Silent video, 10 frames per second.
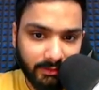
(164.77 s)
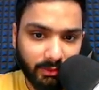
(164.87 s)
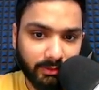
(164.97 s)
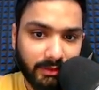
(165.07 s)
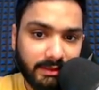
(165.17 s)
So
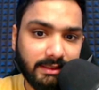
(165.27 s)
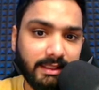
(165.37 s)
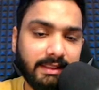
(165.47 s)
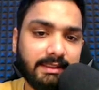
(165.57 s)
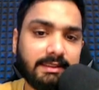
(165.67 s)
this
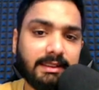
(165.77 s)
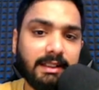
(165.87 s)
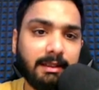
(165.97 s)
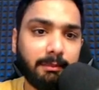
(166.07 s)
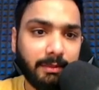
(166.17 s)
is
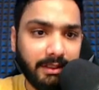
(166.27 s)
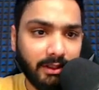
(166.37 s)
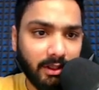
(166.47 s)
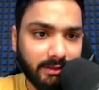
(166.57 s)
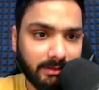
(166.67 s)
pretty
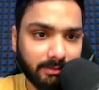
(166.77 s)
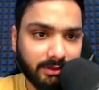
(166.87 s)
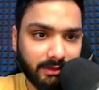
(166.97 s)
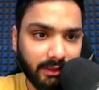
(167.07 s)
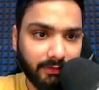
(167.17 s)
awesome
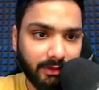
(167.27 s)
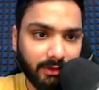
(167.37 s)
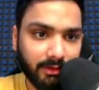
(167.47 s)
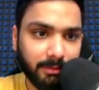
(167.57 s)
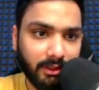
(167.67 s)
stuff
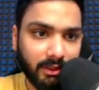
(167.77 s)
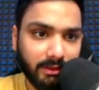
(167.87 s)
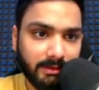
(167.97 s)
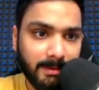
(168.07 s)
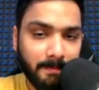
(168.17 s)
here,
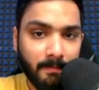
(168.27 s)
because